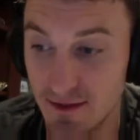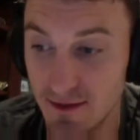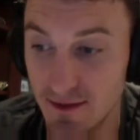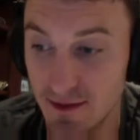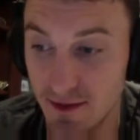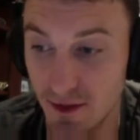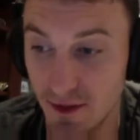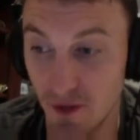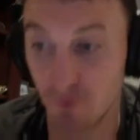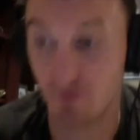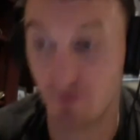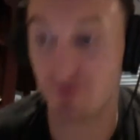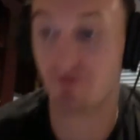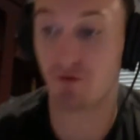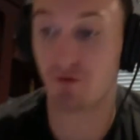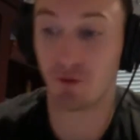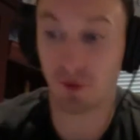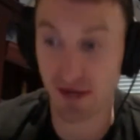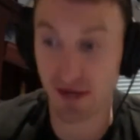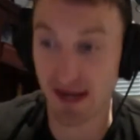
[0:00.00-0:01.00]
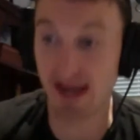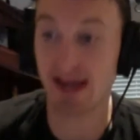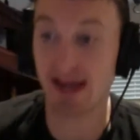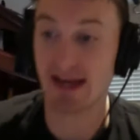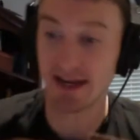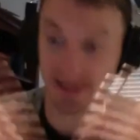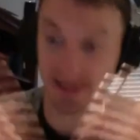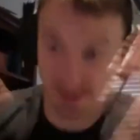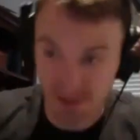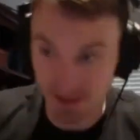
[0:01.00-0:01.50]
you know we've
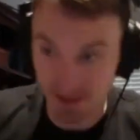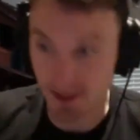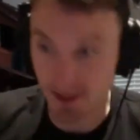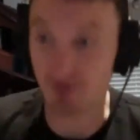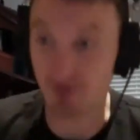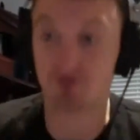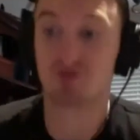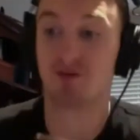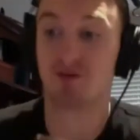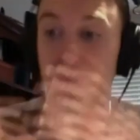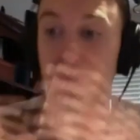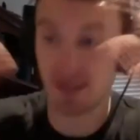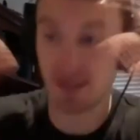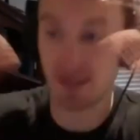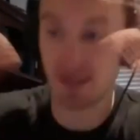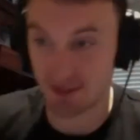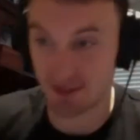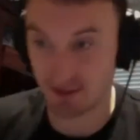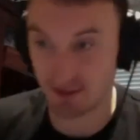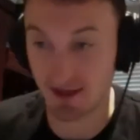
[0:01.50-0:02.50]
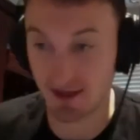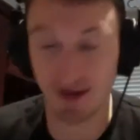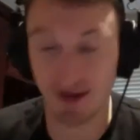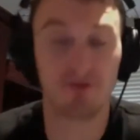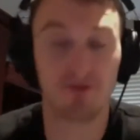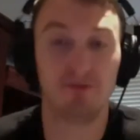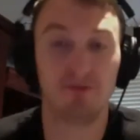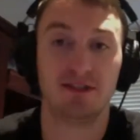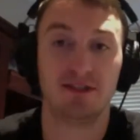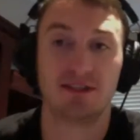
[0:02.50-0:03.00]
created countries and
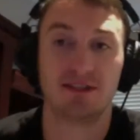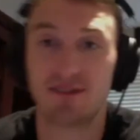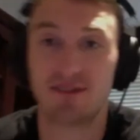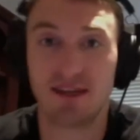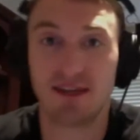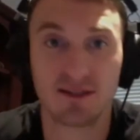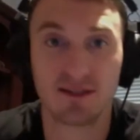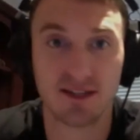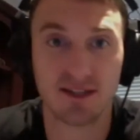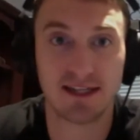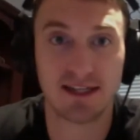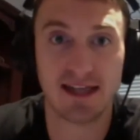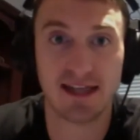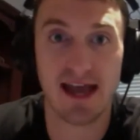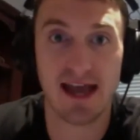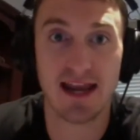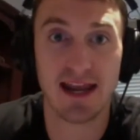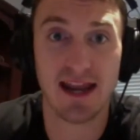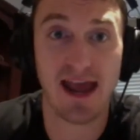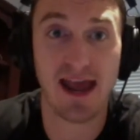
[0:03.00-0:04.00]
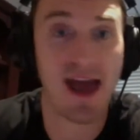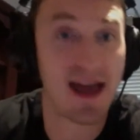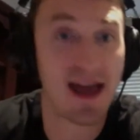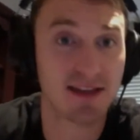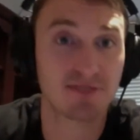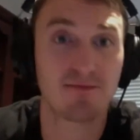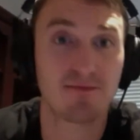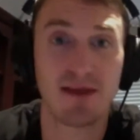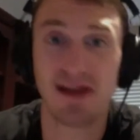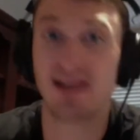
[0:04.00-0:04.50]
governments and things like that it
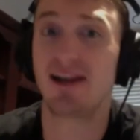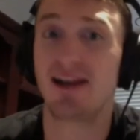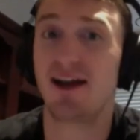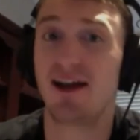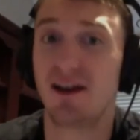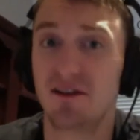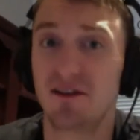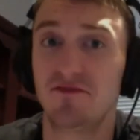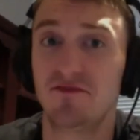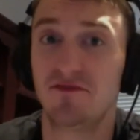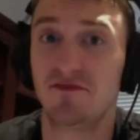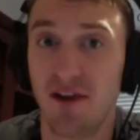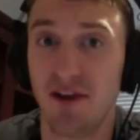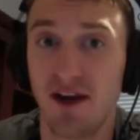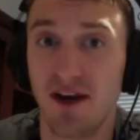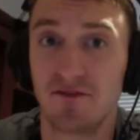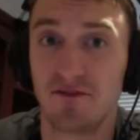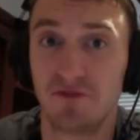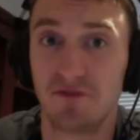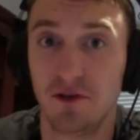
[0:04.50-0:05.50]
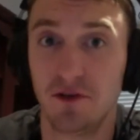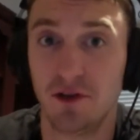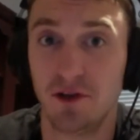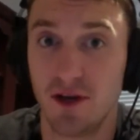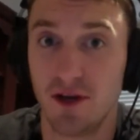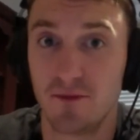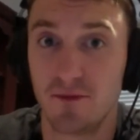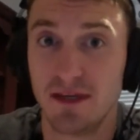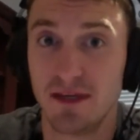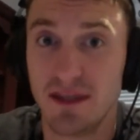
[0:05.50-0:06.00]
has made it unfair for a
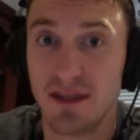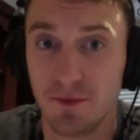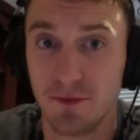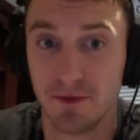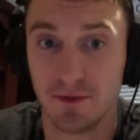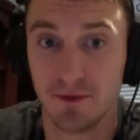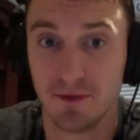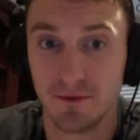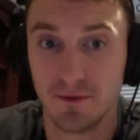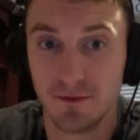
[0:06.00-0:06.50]
lot of people